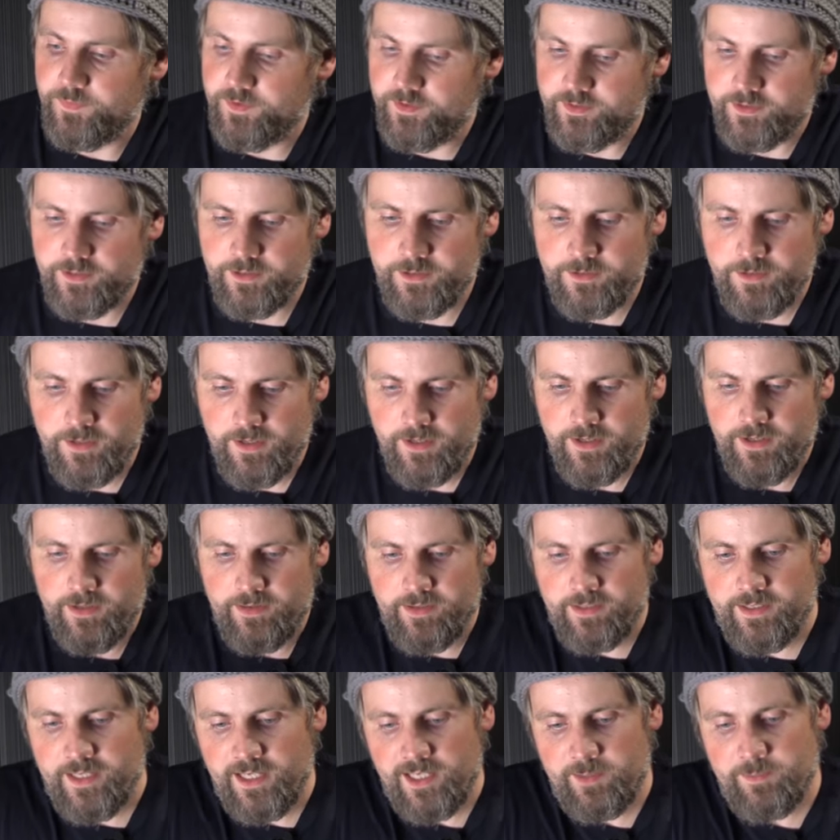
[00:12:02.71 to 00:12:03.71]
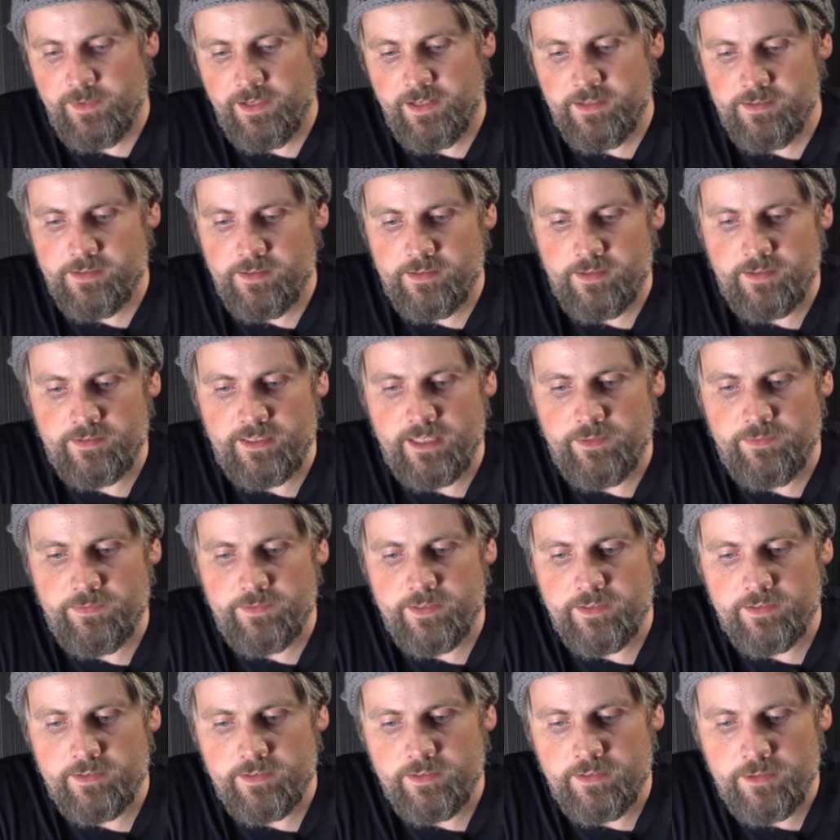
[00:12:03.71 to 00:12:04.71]
So the Catamax is a
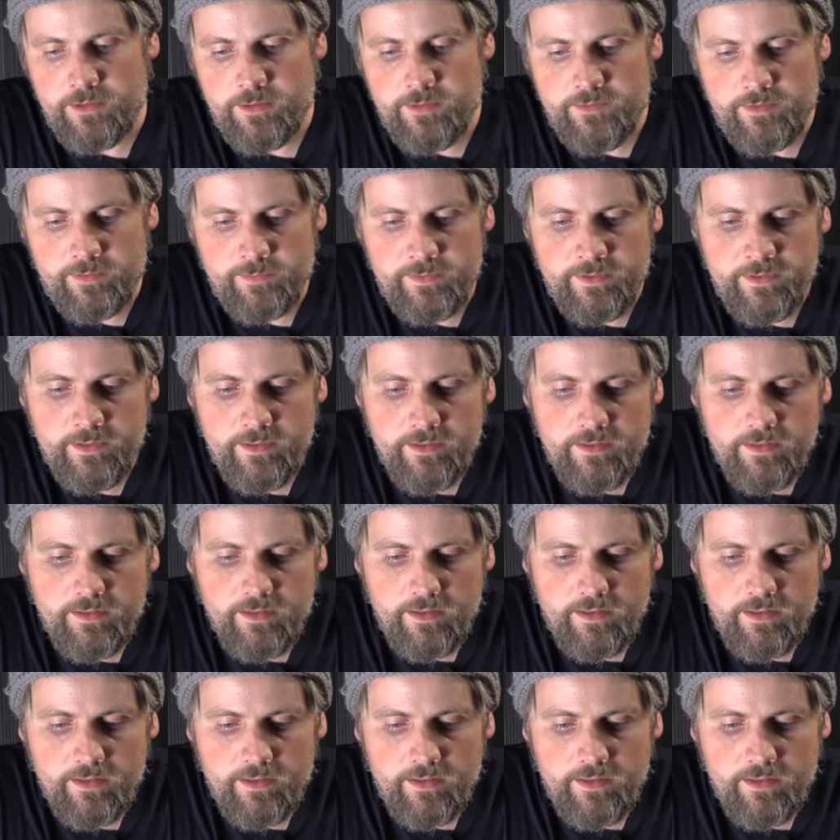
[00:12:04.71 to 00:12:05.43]
definite go for me.